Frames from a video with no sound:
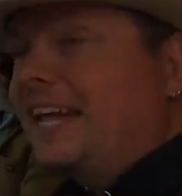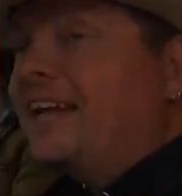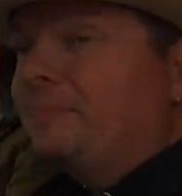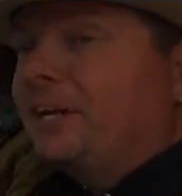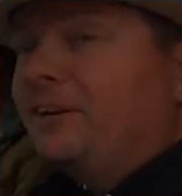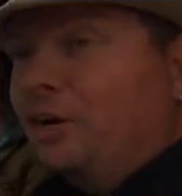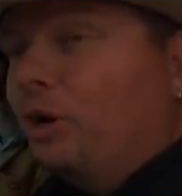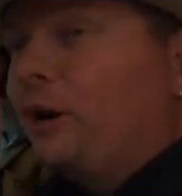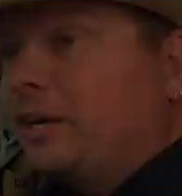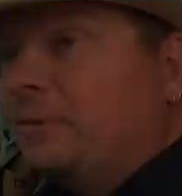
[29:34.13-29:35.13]
damn near
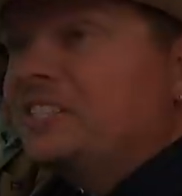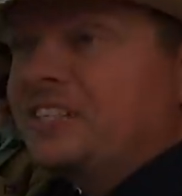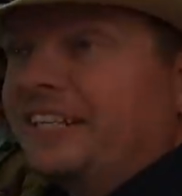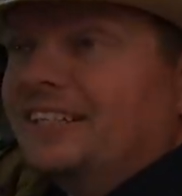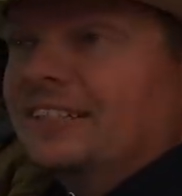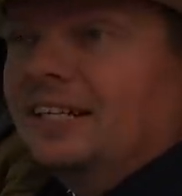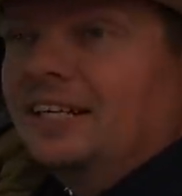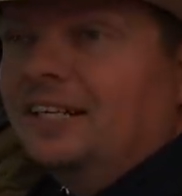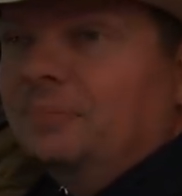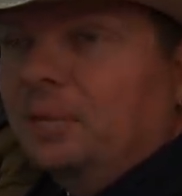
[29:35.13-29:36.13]
nowhere to be seen,
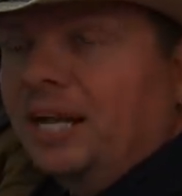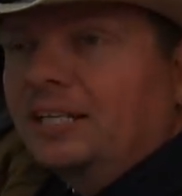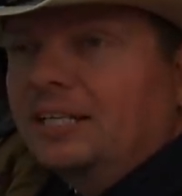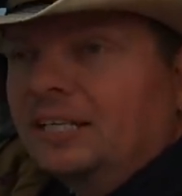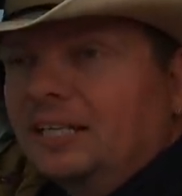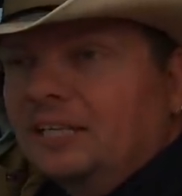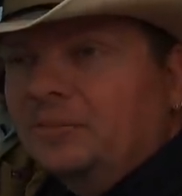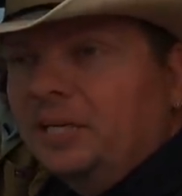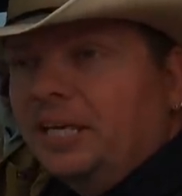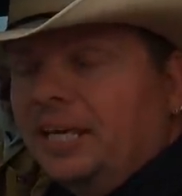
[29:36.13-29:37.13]
uh, but
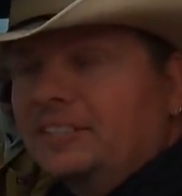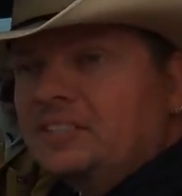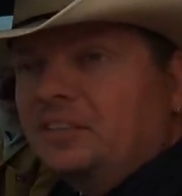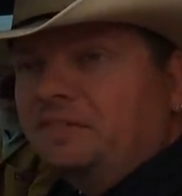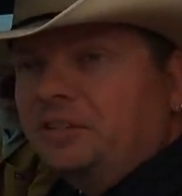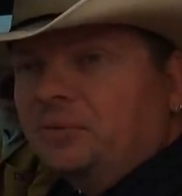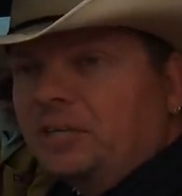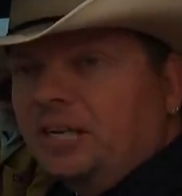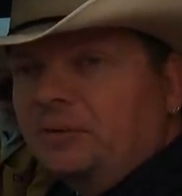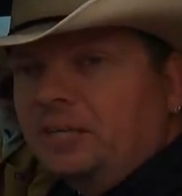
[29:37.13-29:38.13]
we can see a few.
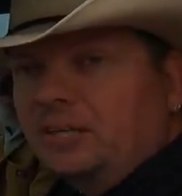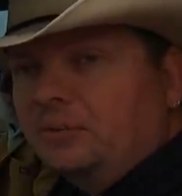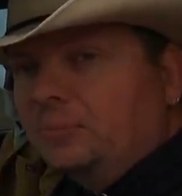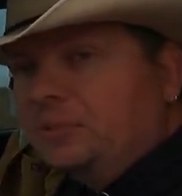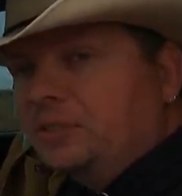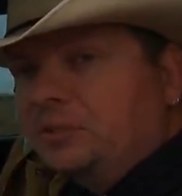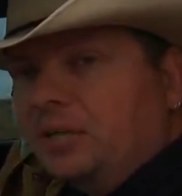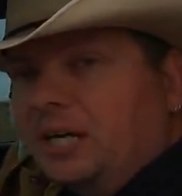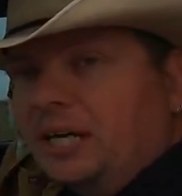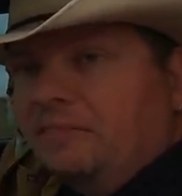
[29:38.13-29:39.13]
We're kind of we kind of went up here
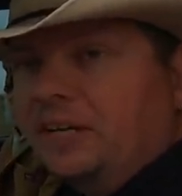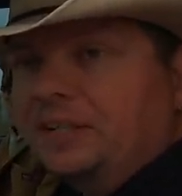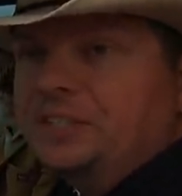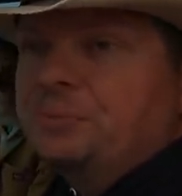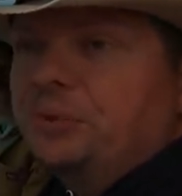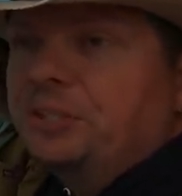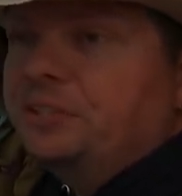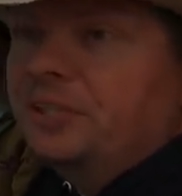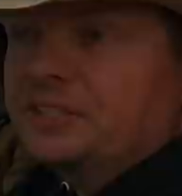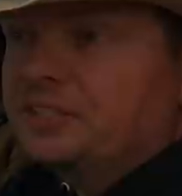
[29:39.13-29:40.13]
to a high vantage
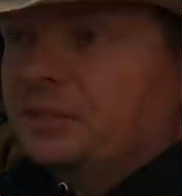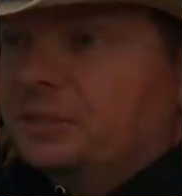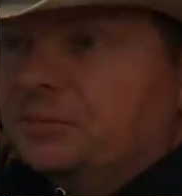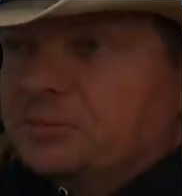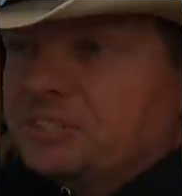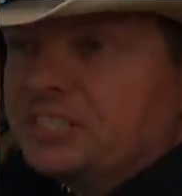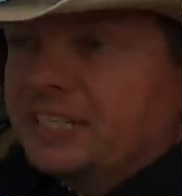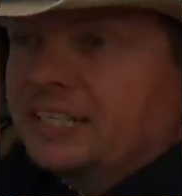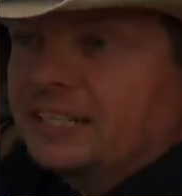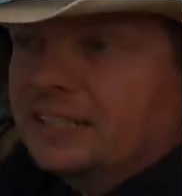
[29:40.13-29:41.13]
point. You guys aren't going to be able to
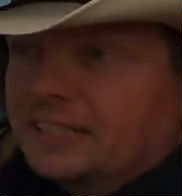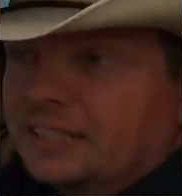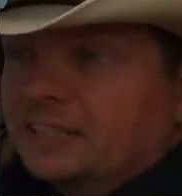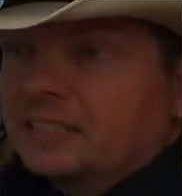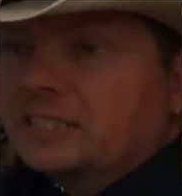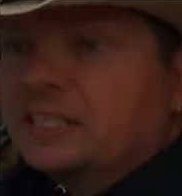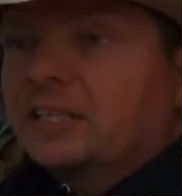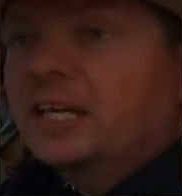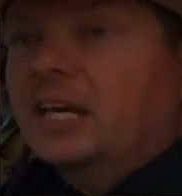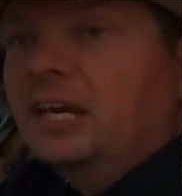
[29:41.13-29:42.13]
see anything, I guarantee it.